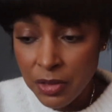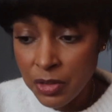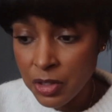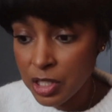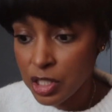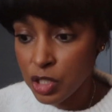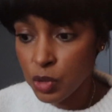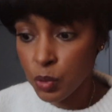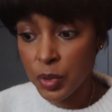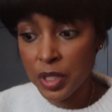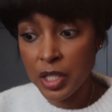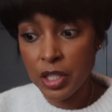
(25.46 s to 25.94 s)

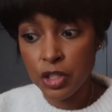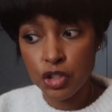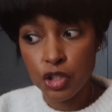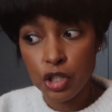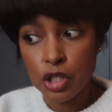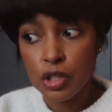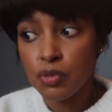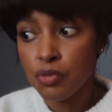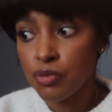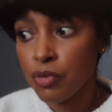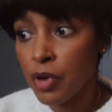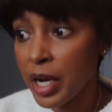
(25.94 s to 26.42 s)
this week
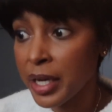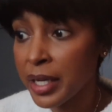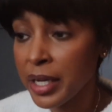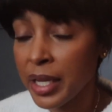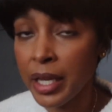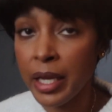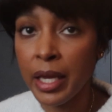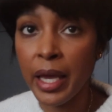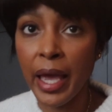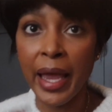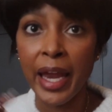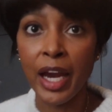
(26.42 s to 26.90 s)
just
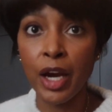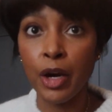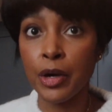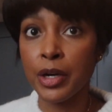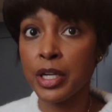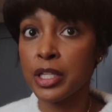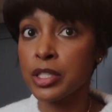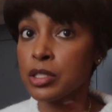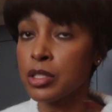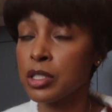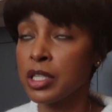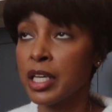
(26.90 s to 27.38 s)
running
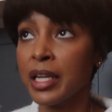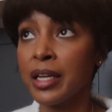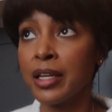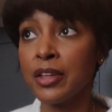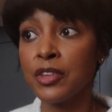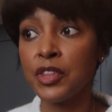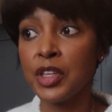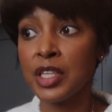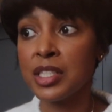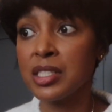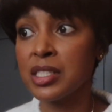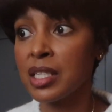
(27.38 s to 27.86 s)
errands, getting
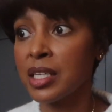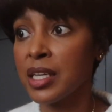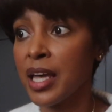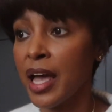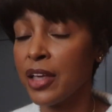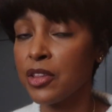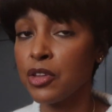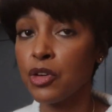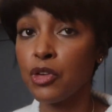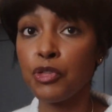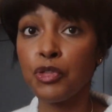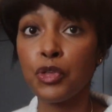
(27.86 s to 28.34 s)
things
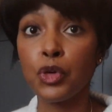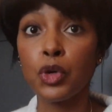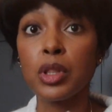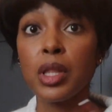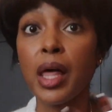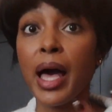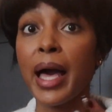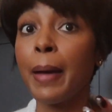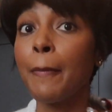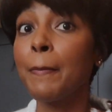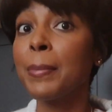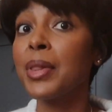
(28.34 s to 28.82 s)
together for
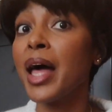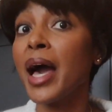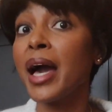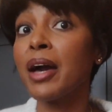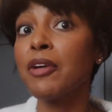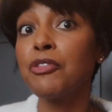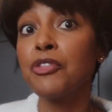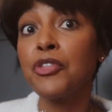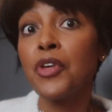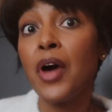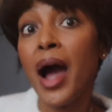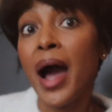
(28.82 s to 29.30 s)
like
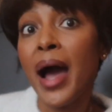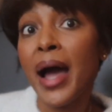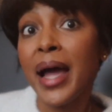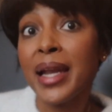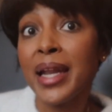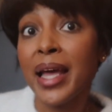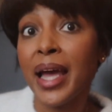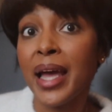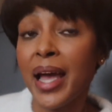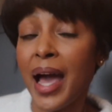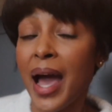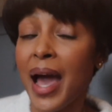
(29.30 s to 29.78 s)
Black
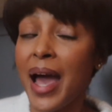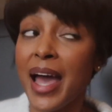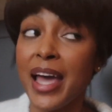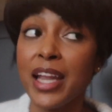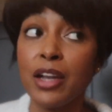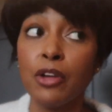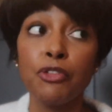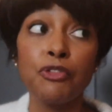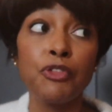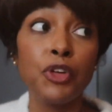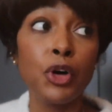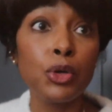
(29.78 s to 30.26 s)
Friday. I had
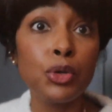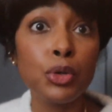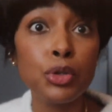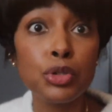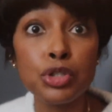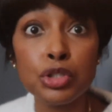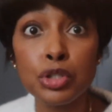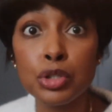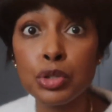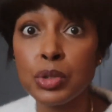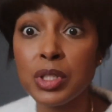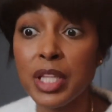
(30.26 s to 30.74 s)
a photo
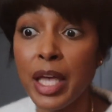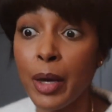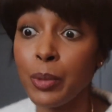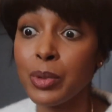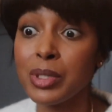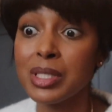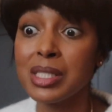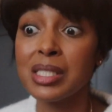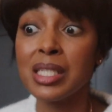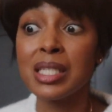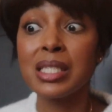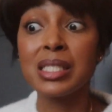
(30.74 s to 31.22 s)
shoot that
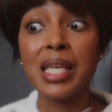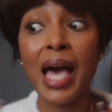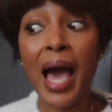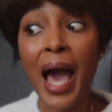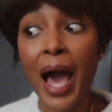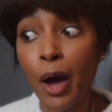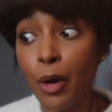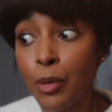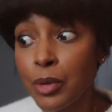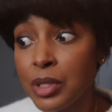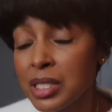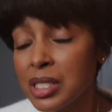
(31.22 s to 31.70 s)
was 6
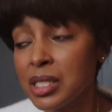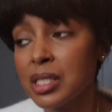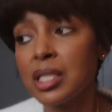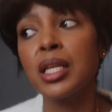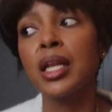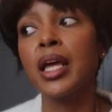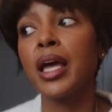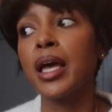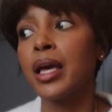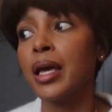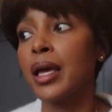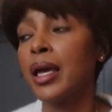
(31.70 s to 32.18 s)
hours
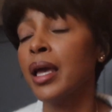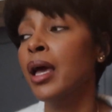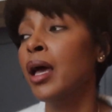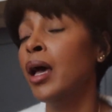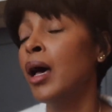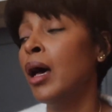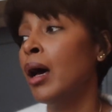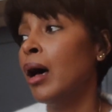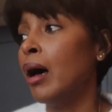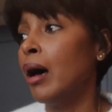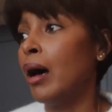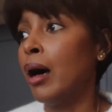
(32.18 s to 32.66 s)
today,
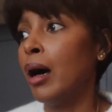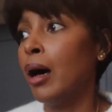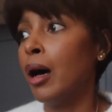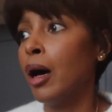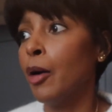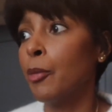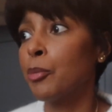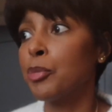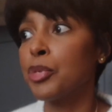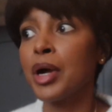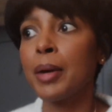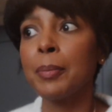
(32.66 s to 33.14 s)

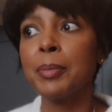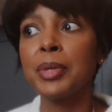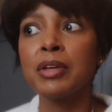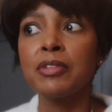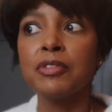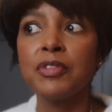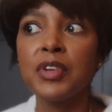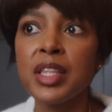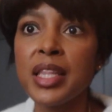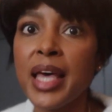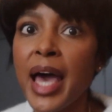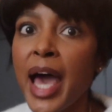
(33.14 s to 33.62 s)
prepping
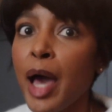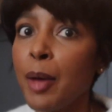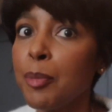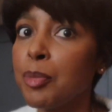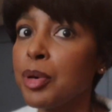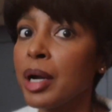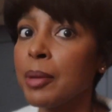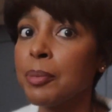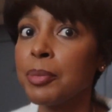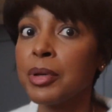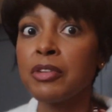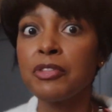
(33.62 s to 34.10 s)
for that,
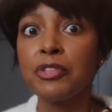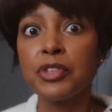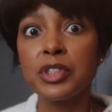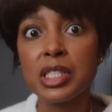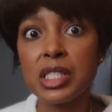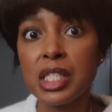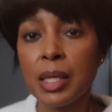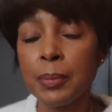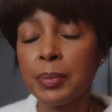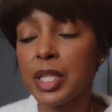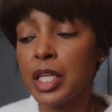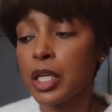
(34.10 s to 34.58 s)
prepping for
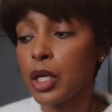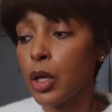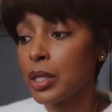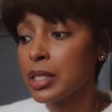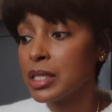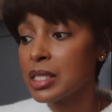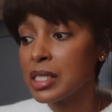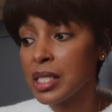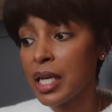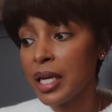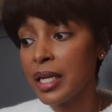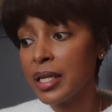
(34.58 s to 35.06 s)
something
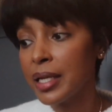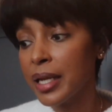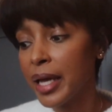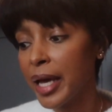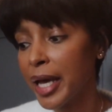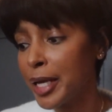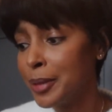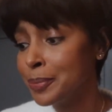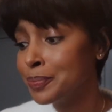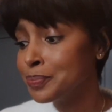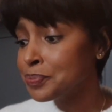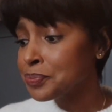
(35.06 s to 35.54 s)
on
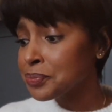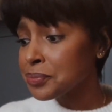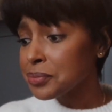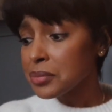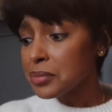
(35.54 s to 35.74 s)
Sunday.